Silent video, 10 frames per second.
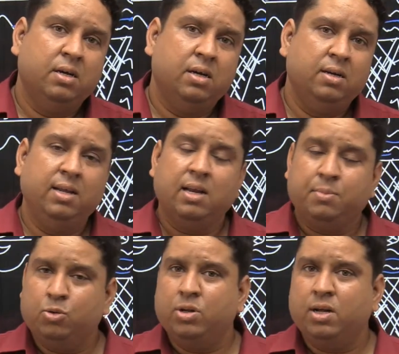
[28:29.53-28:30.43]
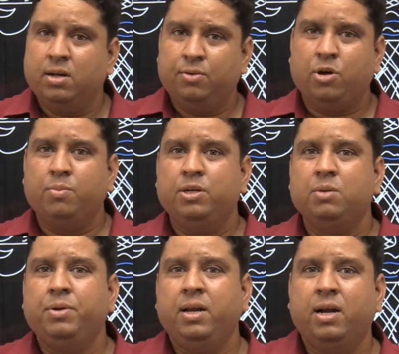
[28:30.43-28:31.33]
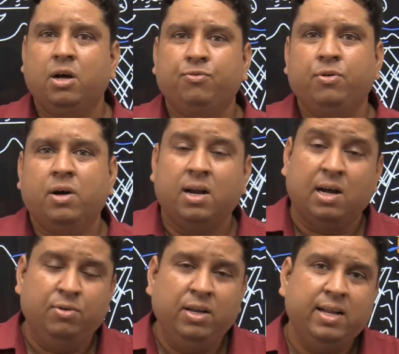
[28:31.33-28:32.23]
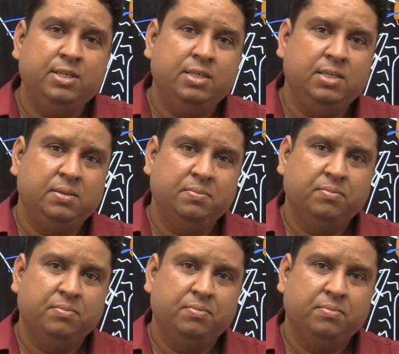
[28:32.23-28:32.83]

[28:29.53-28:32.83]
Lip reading: near about to the formation period of Aravalli ranges.